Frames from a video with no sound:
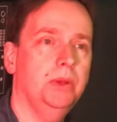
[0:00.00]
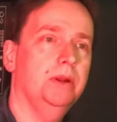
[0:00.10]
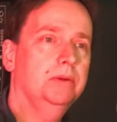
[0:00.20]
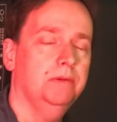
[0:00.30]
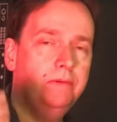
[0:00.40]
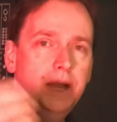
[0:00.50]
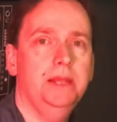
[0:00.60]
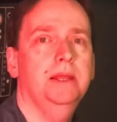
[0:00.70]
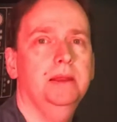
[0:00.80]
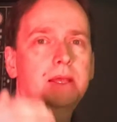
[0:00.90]
We don't
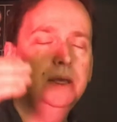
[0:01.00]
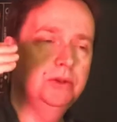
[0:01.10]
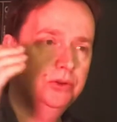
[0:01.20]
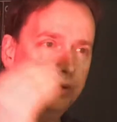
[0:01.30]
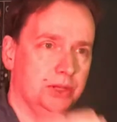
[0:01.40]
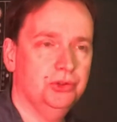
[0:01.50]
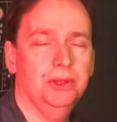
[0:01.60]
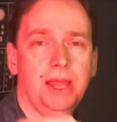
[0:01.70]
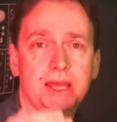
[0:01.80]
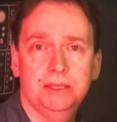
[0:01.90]
define it
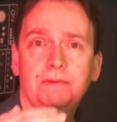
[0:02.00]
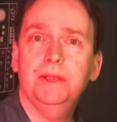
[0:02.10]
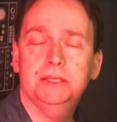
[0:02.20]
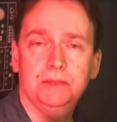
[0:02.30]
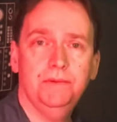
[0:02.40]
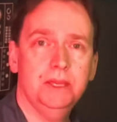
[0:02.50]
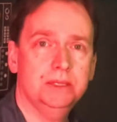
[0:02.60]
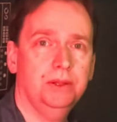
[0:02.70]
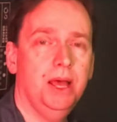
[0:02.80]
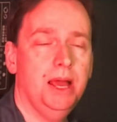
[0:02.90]
traditionally as a face to
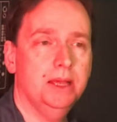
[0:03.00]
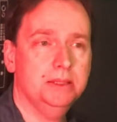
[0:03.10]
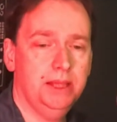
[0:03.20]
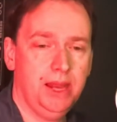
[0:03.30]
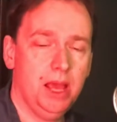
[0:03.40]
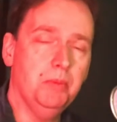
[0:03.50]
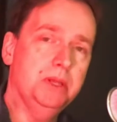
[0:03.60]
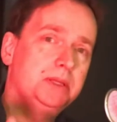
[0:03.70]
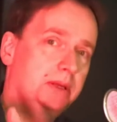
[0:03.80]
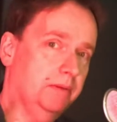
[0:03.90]
face class that
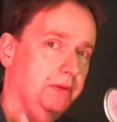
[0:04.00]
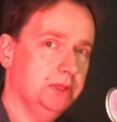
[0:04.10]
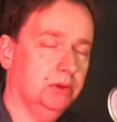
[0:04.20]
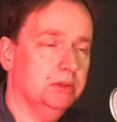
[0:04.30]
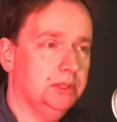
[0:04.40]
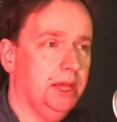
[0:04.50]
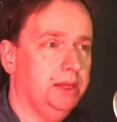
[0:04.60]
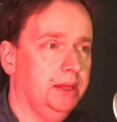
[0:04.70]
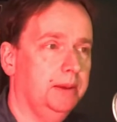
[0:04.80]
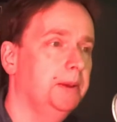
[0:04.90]
happens in a physical
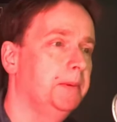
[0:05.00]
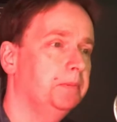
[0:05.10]
setting